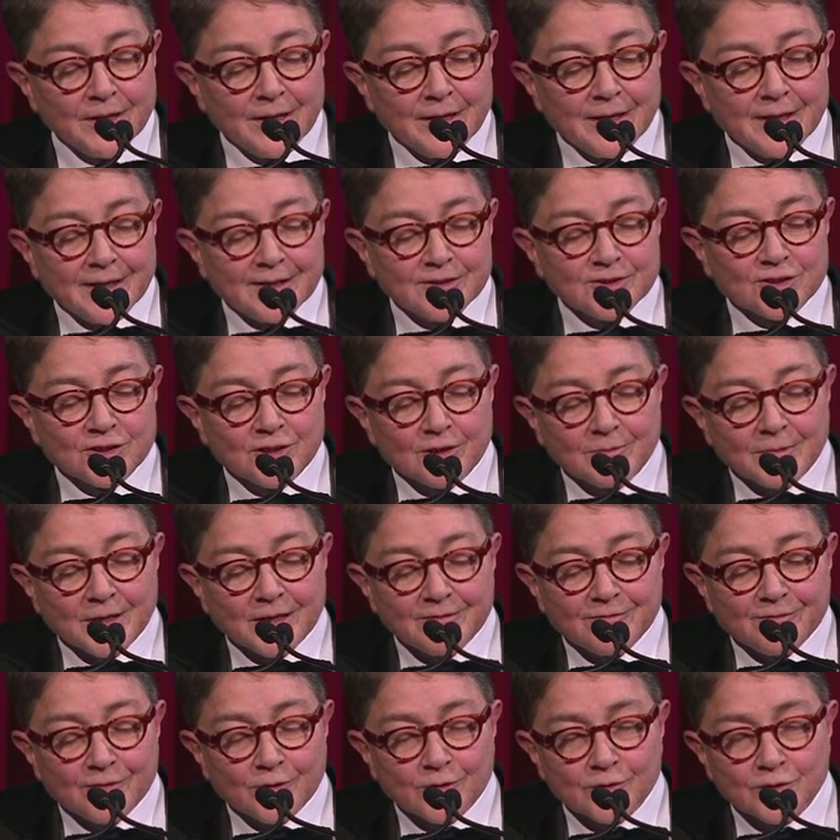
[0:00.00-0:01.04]
And so my
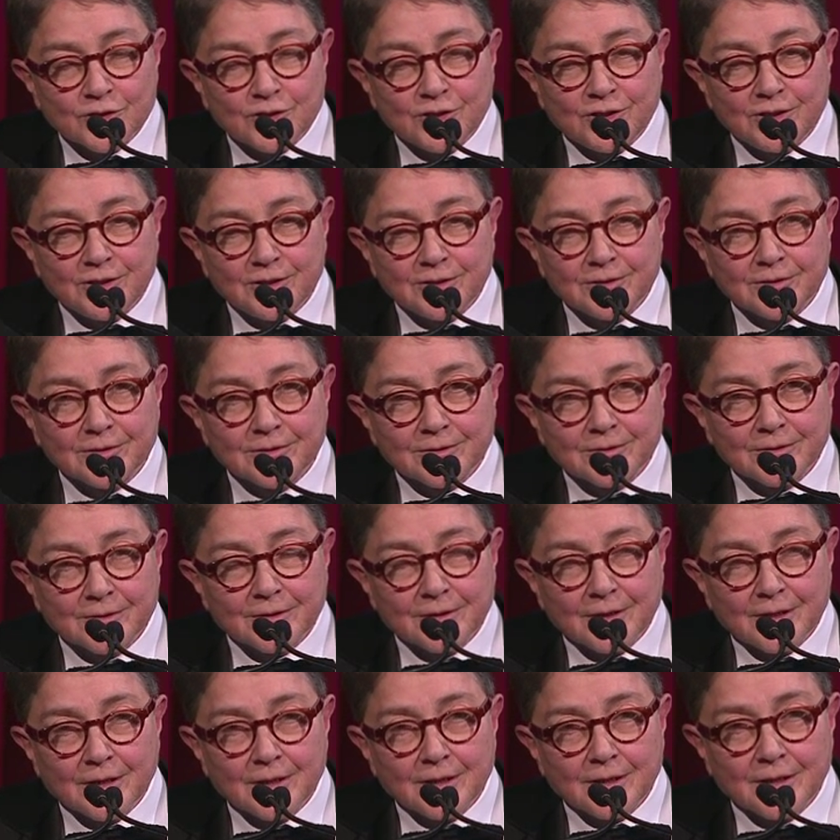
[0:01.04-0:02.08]
first year,
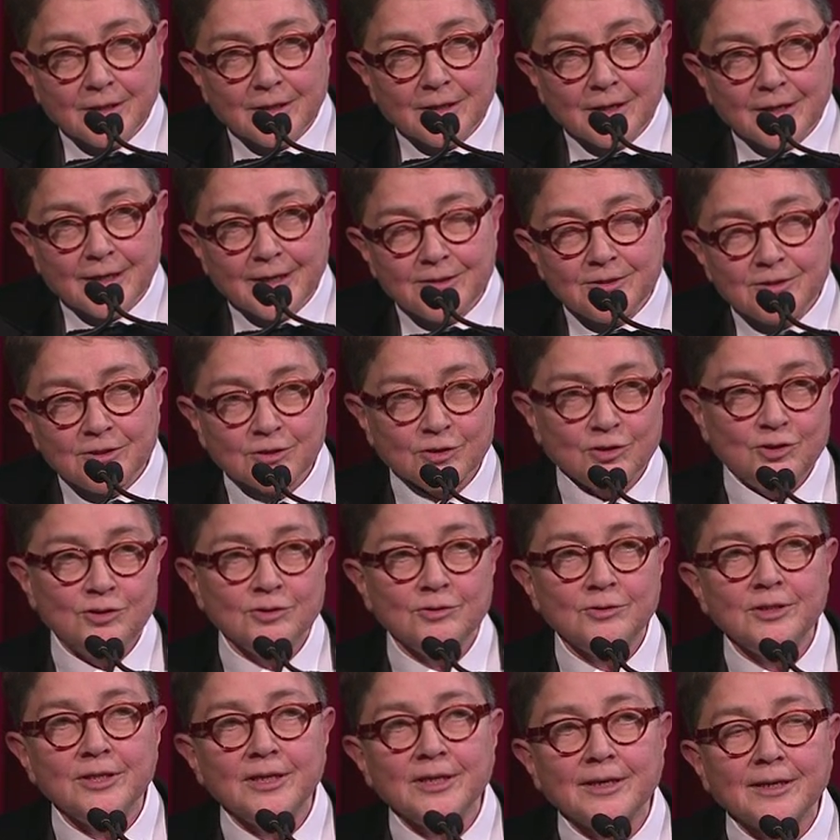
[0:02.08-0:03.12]
I took
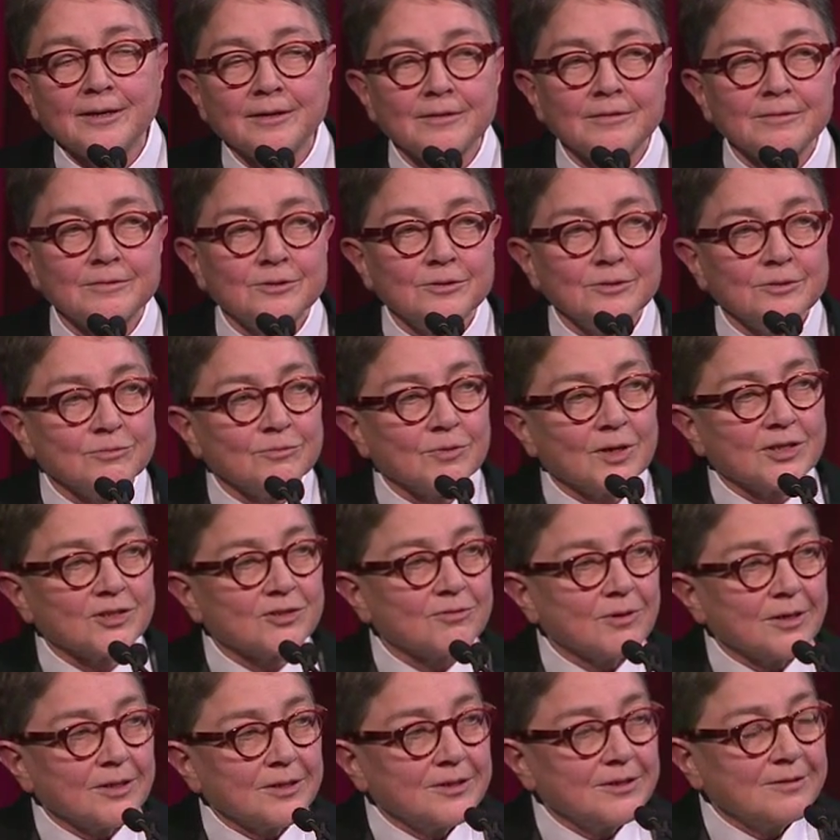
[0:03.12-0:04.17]
Judy out to a
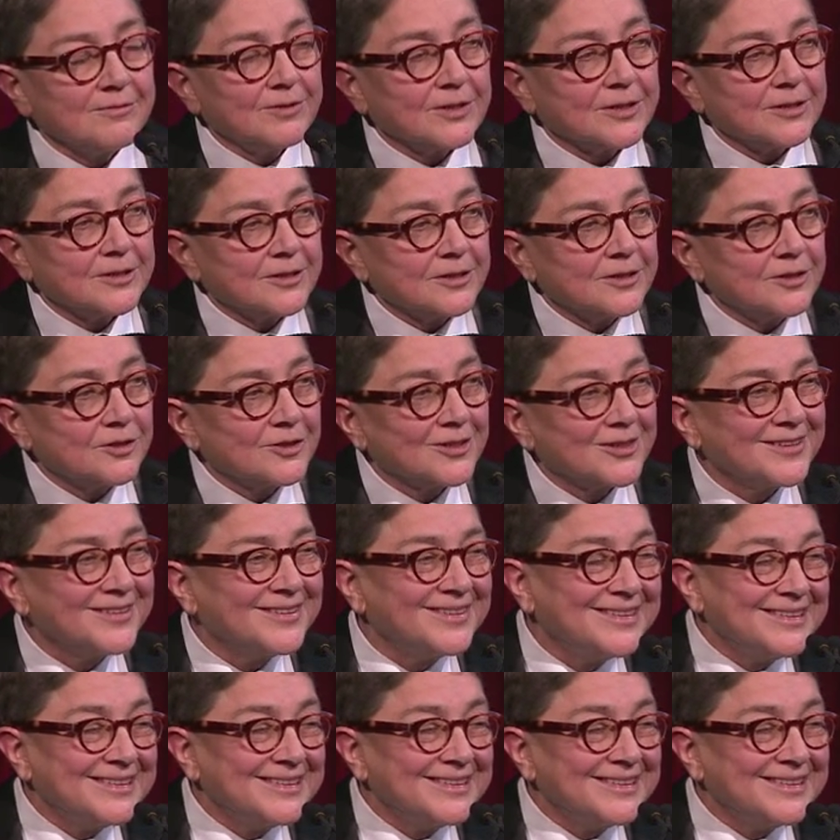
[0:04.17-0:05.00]
restaurant in the village, and